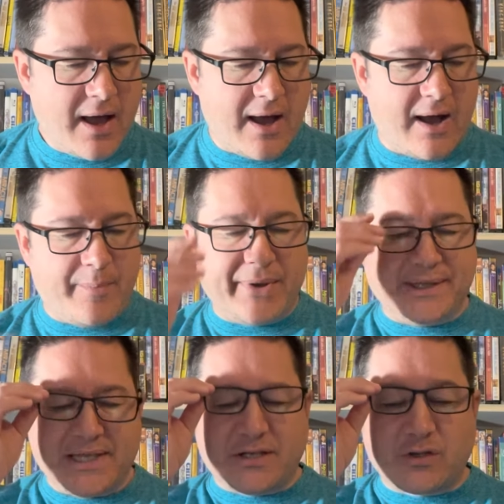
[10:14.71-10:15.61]
Uh, but
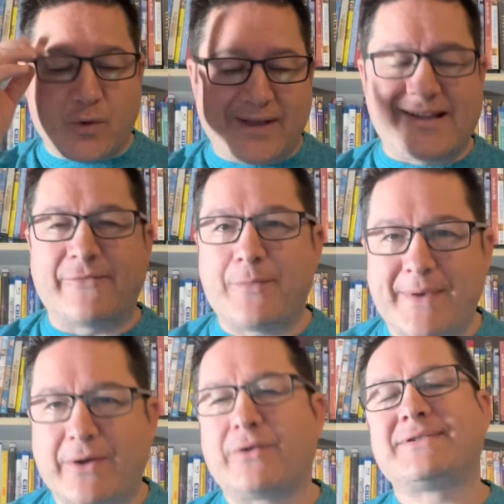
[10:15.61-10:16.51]
Lizzo's Watch Out for the
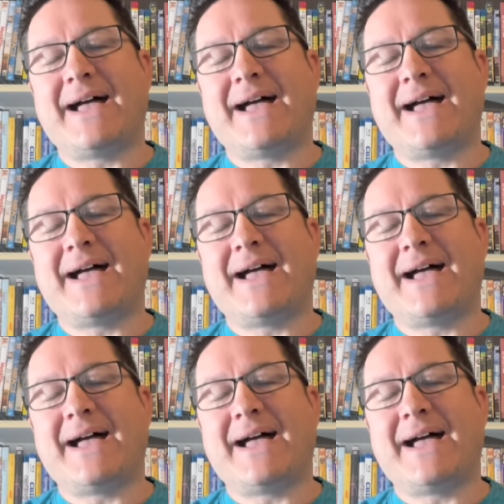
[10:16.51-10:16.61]
Big Girls.